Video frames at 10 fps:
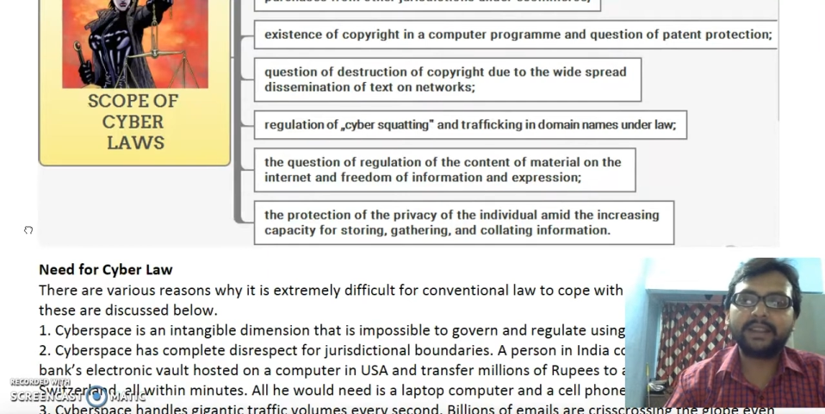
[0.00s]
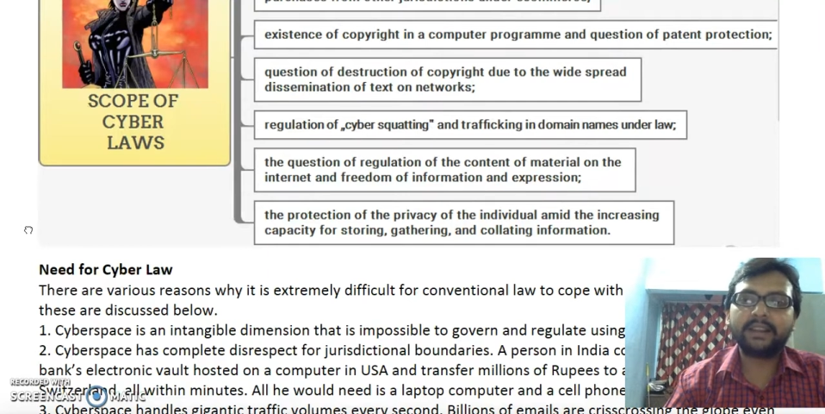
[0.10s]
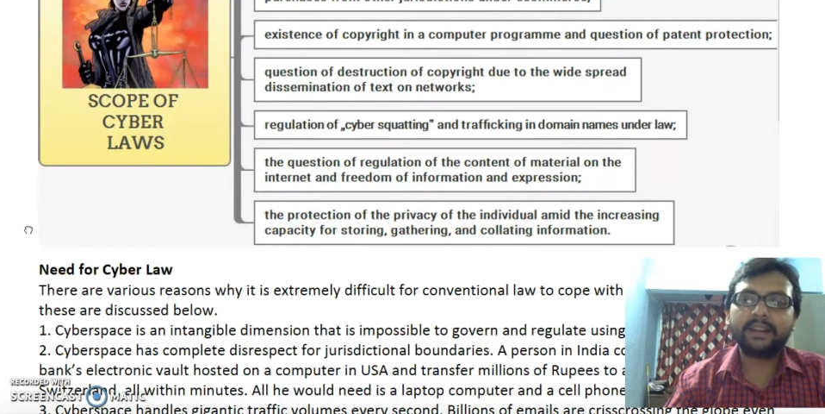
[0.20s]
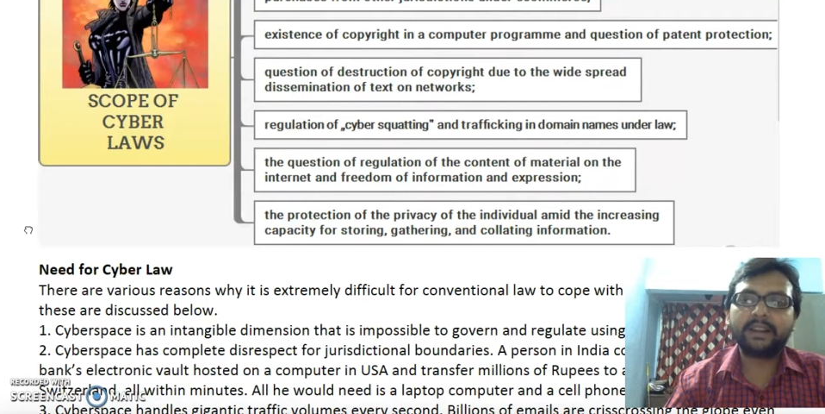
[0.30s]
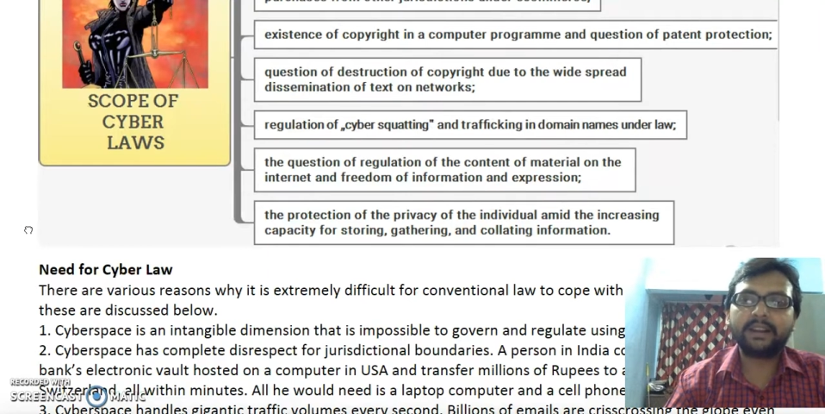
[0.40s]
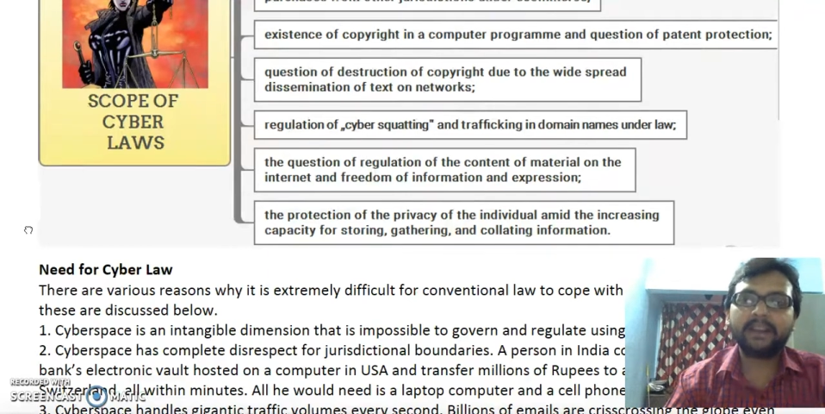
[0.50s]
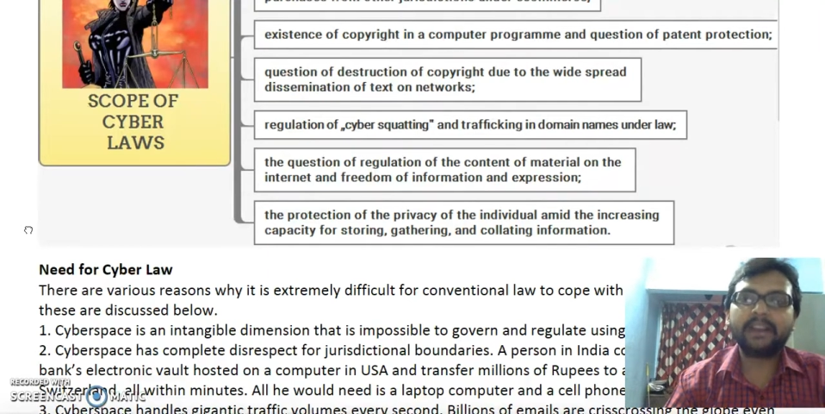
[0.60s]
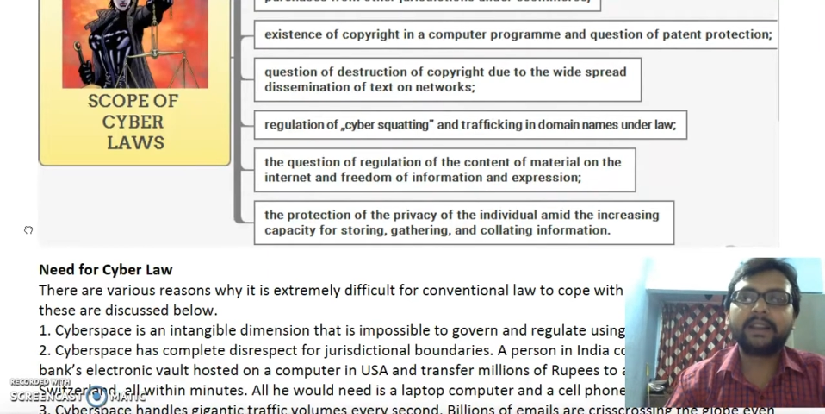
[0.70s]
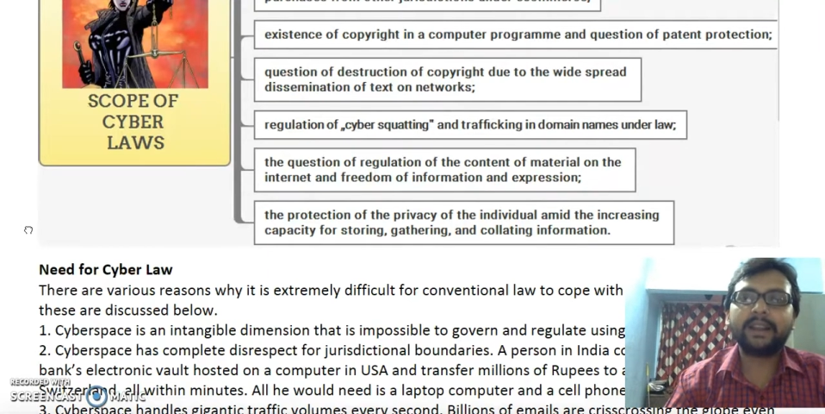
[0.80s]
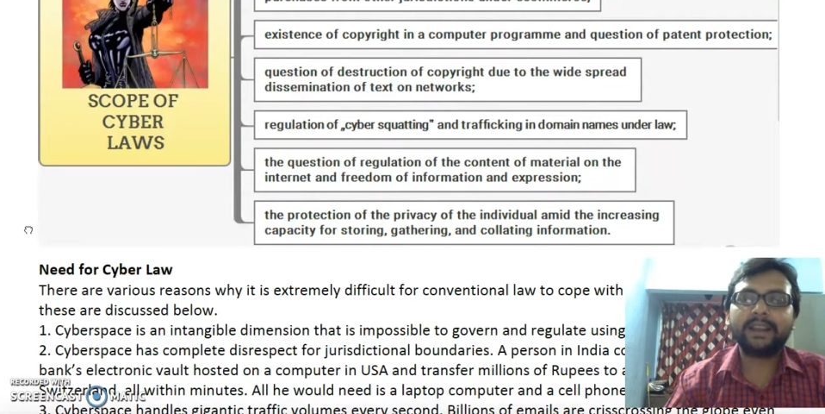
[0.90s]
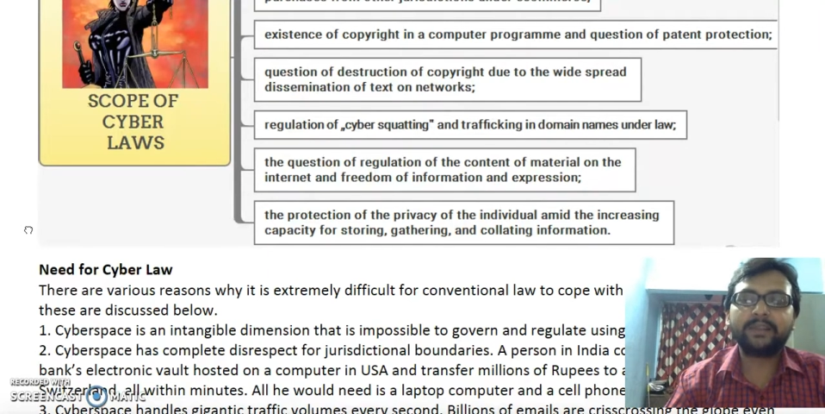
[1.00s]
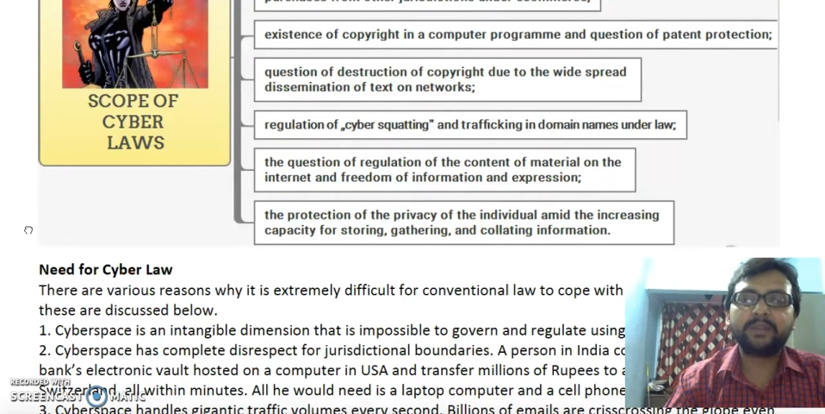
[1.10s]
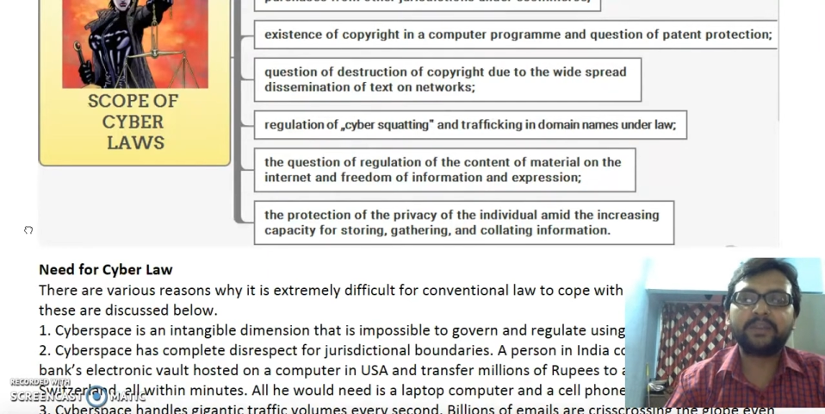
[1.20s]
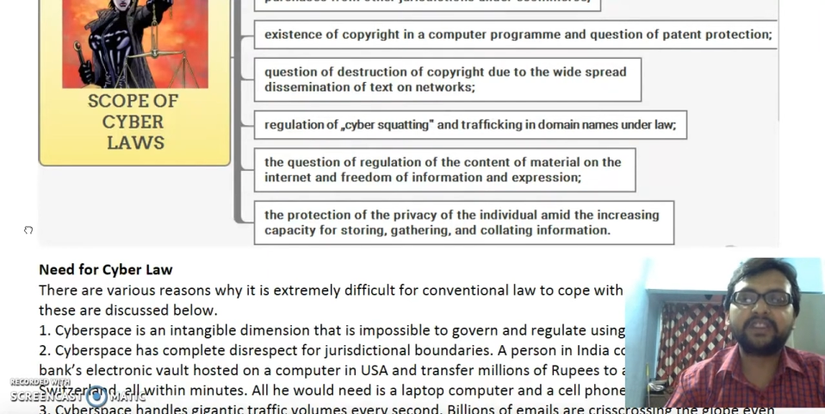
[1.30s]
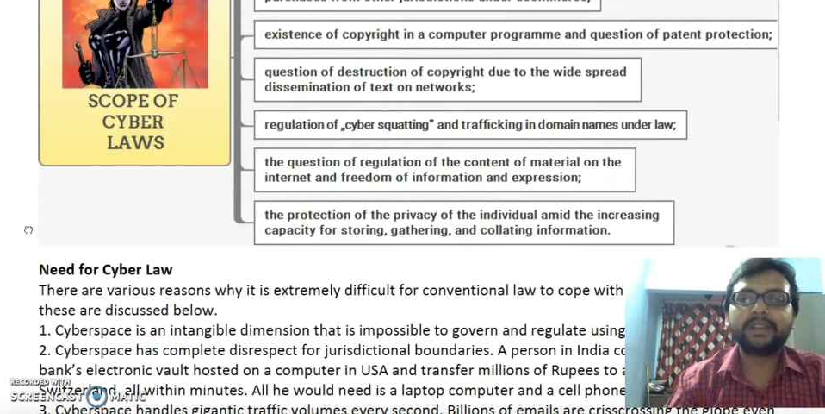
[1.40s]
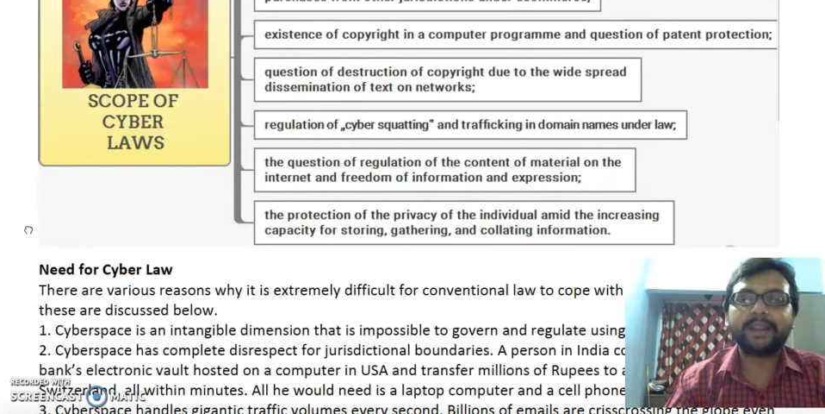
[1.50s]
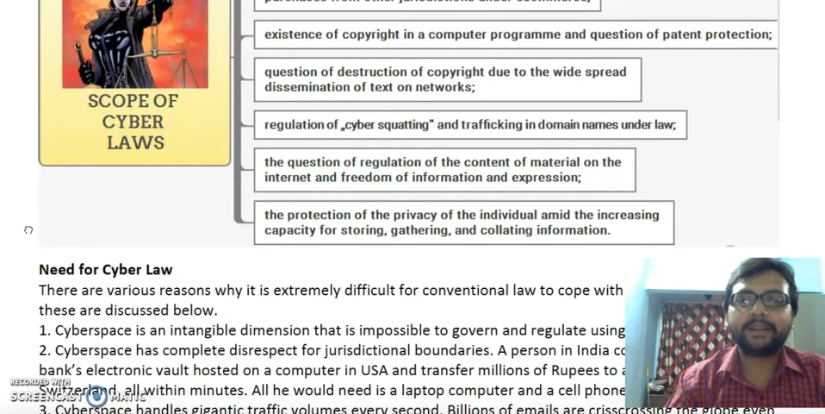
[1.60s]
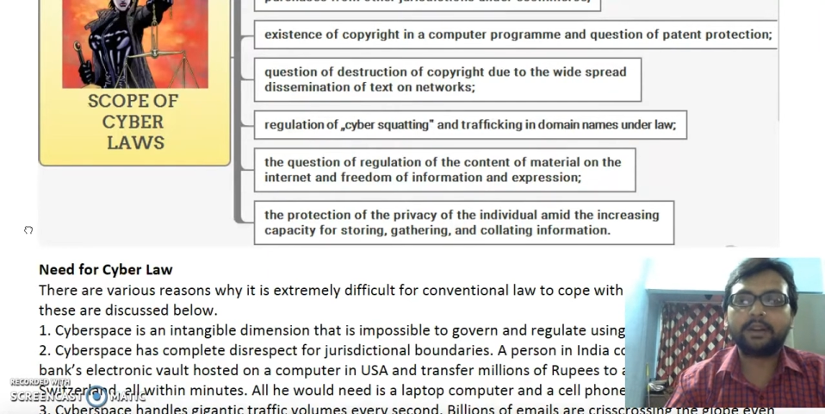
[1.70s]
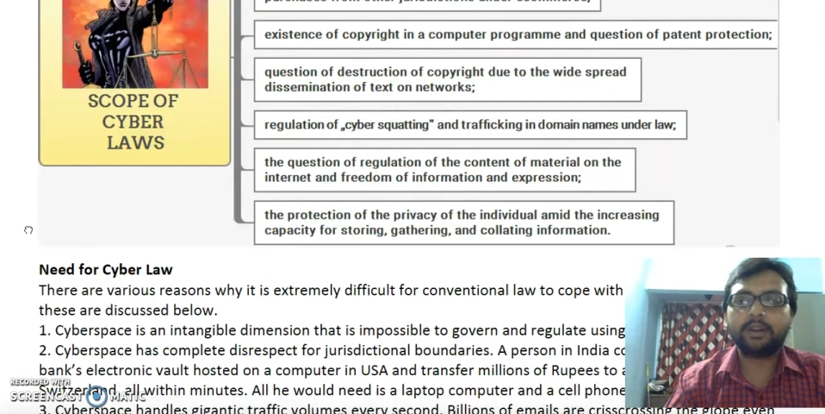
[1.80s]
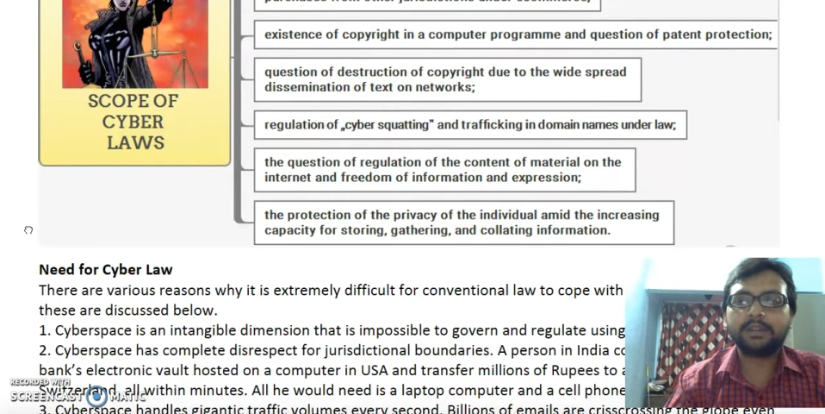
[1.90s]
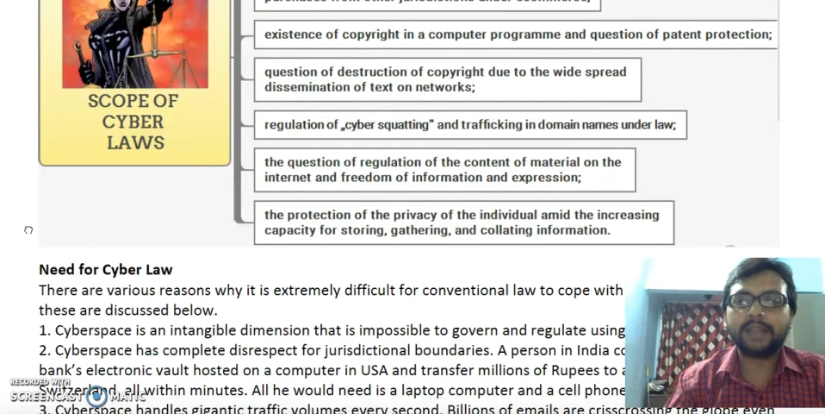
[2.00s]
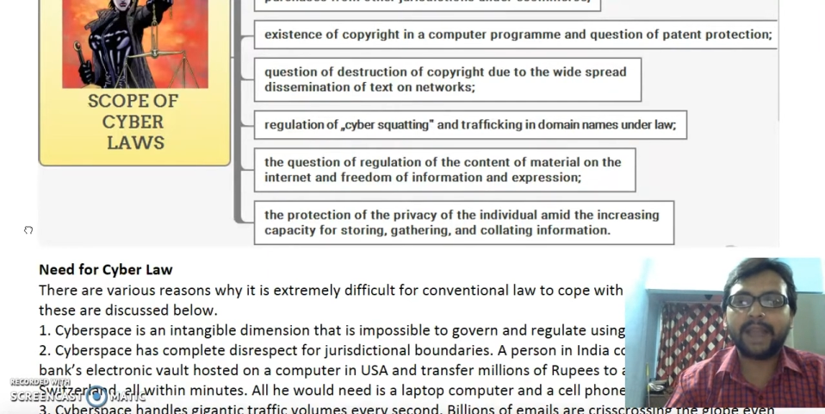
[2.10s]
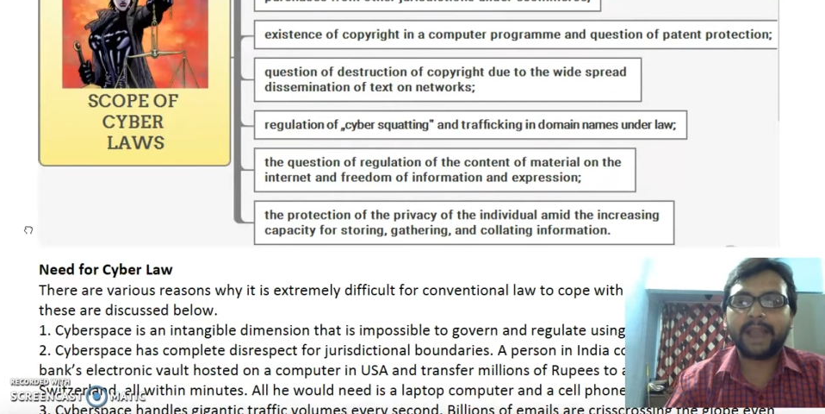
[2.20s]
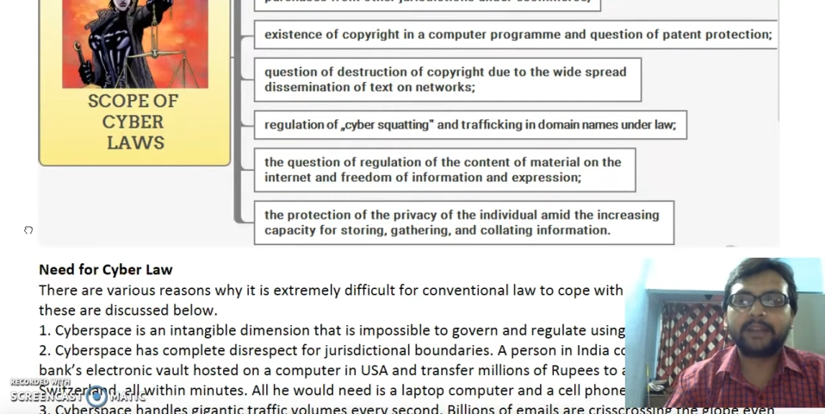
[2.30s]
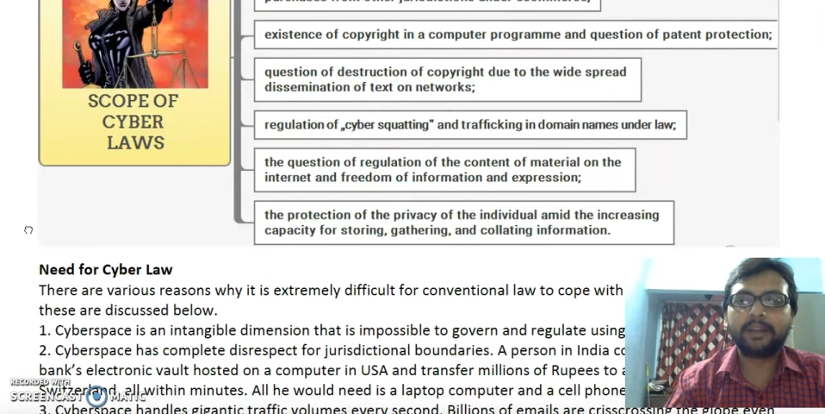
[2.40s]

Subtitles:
then under Information Technology Act